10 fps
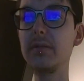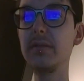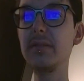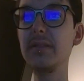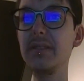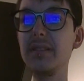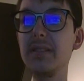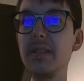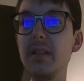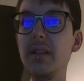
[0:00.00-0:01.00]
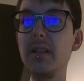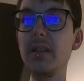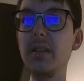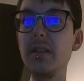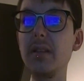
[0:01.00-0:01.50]

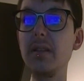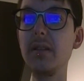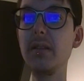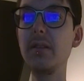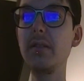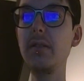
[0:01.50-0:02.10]
(no one is talking)